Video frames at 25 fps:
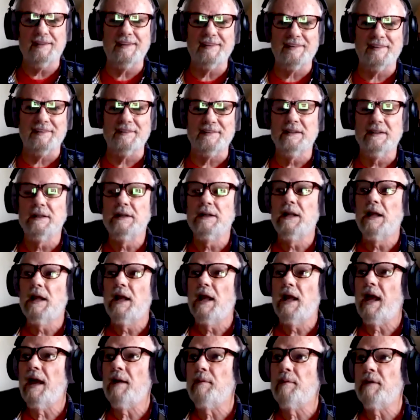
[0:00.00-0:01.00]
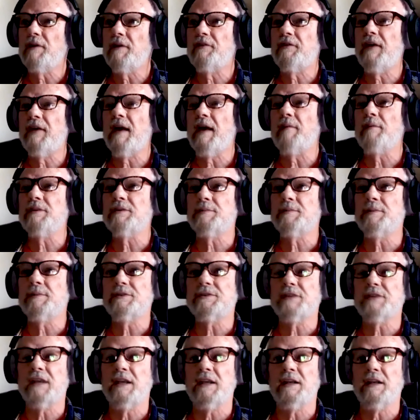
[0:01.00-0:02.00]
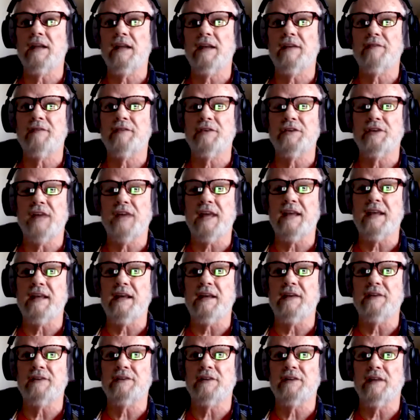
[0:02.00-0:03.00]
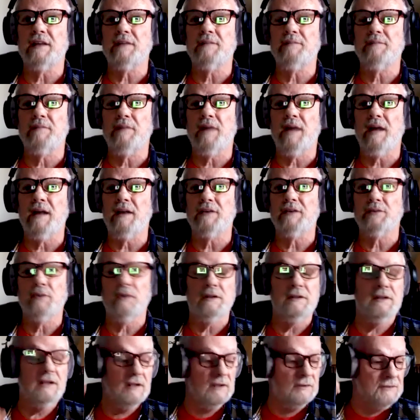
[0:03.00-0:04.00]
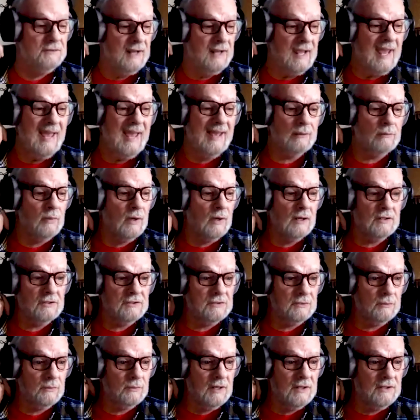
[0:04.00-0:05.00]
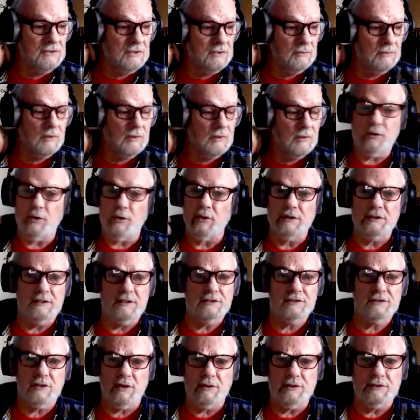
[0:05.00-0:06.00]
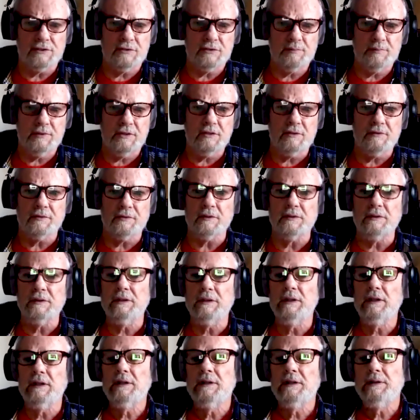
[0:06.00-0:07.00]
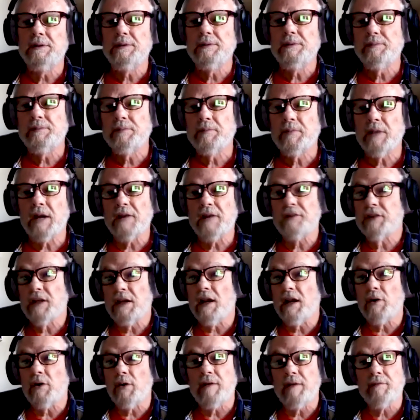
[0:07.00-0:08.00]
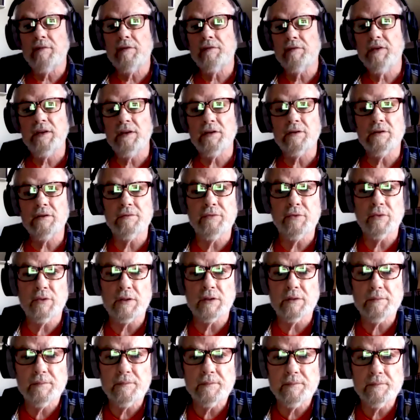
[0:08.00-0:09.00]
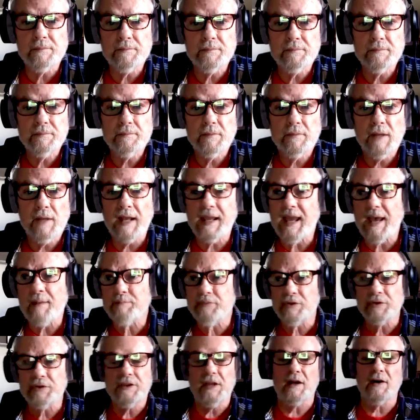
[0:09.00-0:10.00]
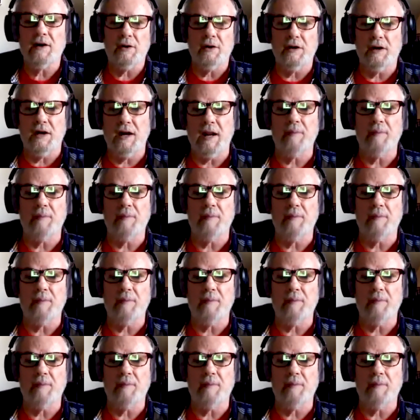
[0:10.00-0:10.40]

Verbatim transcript: you know, and my family's been saying like for decades, like Myles, what you know, Dad, why don't you why don't you record this song? It's so beautiful. But I said I don't have a vehicle for it. I can't put that on an